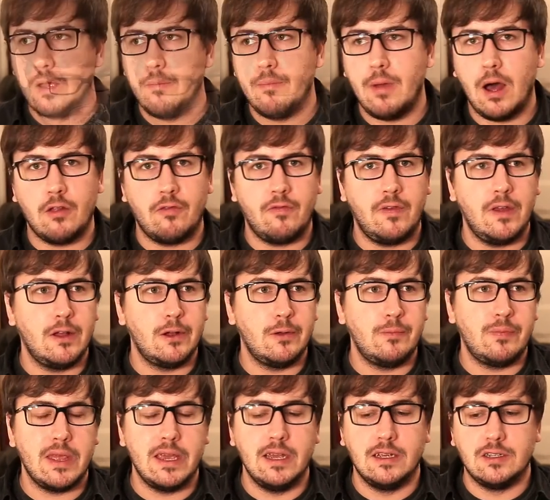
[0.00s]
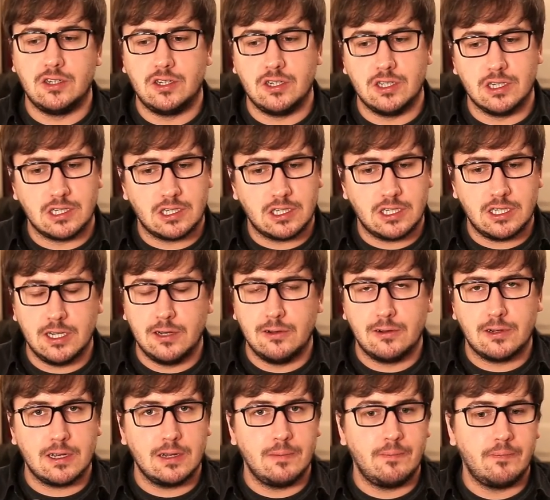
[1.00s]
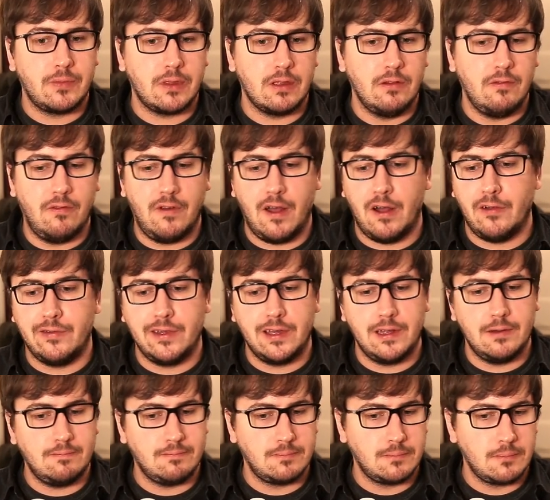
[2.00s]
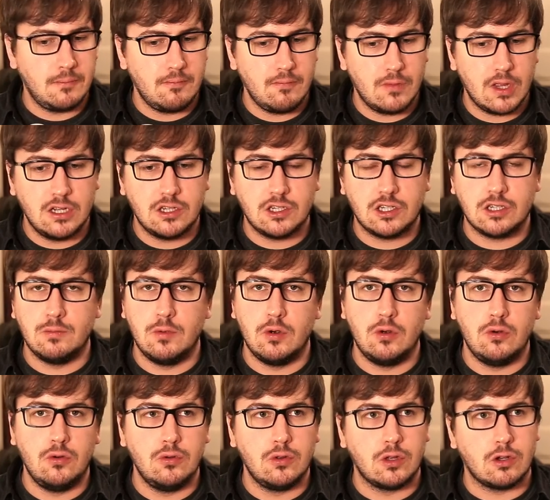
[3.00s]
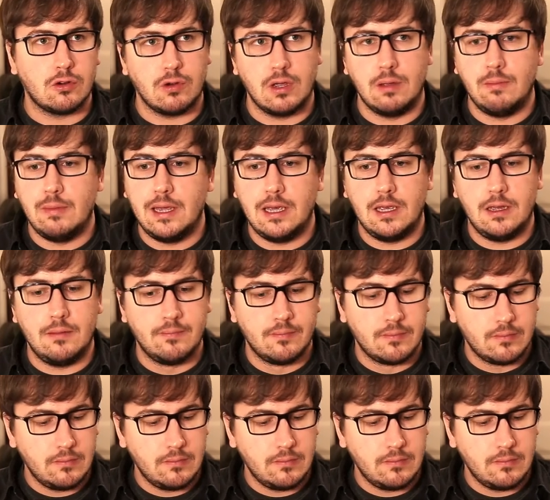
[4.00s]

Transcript: Mouthfeel is just silk, velvet, smooth, creamy,